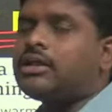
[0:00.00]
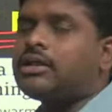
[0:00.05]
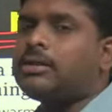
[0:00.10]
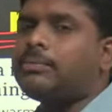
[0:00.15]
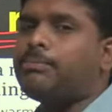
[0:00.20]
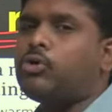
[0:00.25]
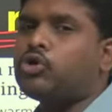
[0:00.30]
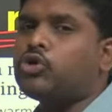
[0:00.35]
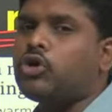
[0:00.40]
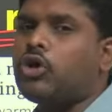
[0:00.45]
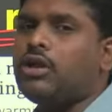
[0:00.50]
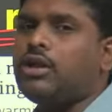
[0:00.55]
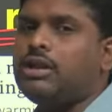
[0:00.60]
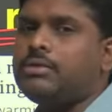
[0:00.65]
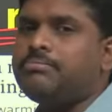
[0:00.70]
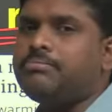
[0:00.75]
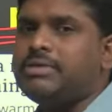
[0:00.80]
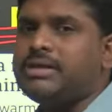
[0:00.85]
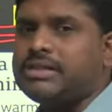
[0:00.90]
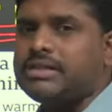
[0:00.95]
Report on
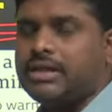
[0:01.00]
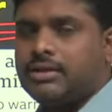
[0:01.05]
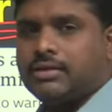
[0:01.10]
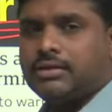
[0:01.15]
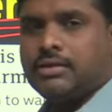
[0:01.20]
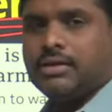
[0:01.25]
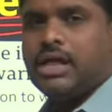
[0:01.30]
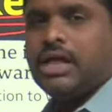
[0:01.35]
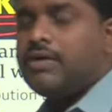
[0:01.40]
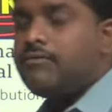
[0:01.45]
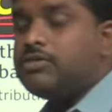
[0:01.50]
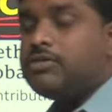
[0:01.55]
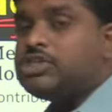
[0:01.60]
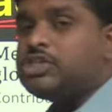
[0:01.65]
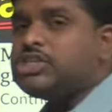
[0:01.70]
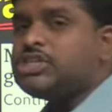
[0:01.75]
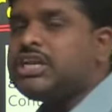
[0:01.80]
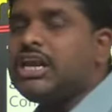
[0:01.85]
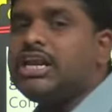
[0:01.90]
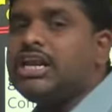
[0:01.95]
Methane, which
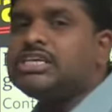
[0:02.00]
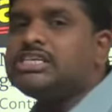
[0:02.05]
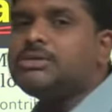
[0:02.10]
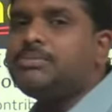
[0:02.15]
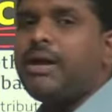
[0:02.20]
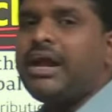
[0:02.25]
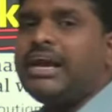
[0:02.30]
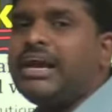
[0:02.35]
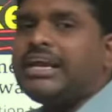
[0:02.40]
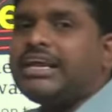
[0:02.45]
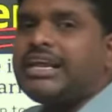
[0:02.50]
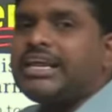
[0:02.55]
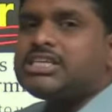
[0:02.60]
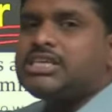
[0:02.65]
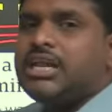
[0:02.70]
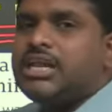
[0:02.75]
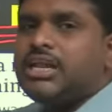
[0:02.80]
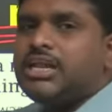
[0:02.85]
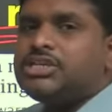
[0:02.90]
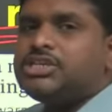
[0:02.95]
is released by
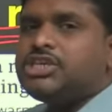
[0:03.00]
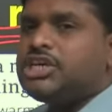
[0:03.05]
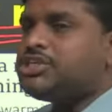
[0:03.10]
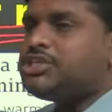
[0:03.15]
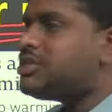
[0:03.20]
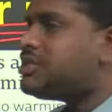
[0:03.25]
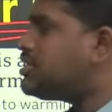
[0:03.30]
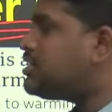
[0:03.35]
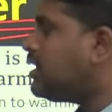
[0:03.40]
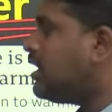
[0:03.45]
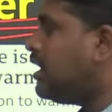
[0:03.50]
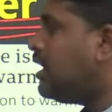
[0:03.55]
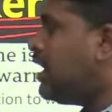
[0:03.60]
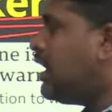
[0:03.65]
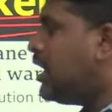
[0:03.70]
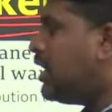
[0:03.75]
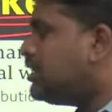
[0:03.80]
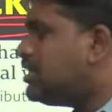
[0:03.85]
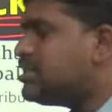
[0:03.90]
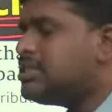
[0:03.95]
International Energy Agency.
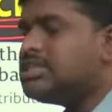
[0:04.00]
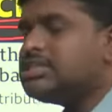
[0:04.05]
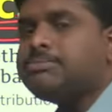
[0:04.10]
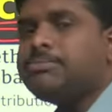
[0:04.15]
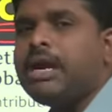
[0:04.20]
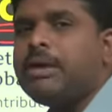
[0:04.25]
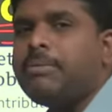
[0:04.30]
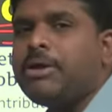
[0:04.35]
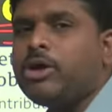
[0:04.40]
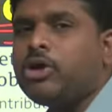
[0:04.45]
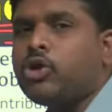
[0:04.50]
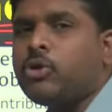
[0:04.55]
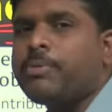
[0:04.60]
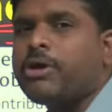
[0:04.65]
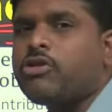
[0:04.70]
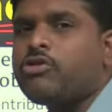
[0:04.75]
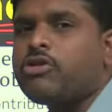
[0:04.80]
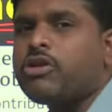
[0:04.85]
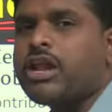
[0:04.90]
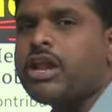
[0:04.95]
This is made by
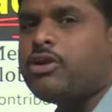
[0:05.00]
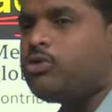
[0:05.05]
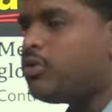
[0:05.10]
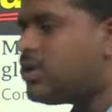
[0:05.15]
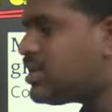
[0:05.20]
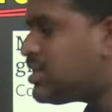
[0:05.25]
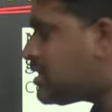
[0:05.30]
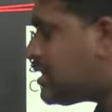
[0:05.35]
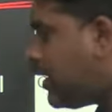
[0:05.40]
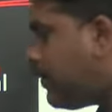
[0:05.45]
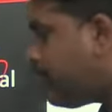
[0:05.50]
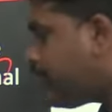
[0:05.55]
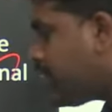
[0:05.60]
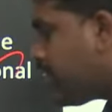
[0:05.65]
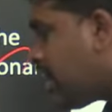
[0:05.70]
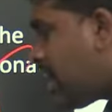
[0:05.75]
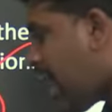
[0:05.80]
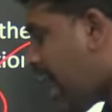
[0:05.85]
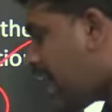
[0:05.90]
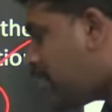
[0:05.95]
European Union and USA,
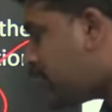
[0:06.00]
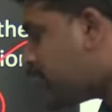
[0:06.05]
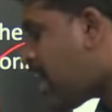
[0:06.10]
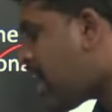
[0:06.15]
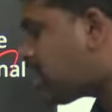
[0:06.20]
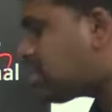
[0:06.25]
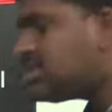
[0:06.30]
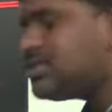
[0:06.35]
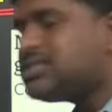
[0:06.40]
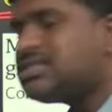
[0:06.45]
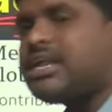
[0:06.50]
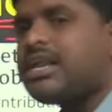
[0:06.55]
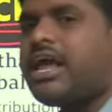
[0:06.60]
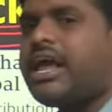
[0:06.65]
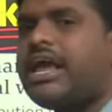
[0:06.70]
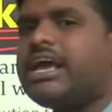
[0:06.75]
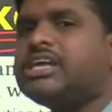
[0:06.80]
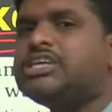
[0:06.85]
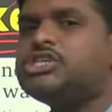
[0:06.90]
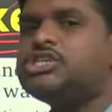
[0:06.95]
and Mars is an
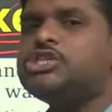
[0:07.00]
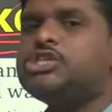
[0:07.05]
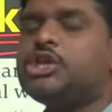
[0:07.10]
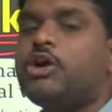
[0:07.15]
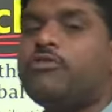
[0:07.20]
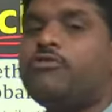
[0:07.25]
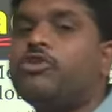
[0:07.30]
agency of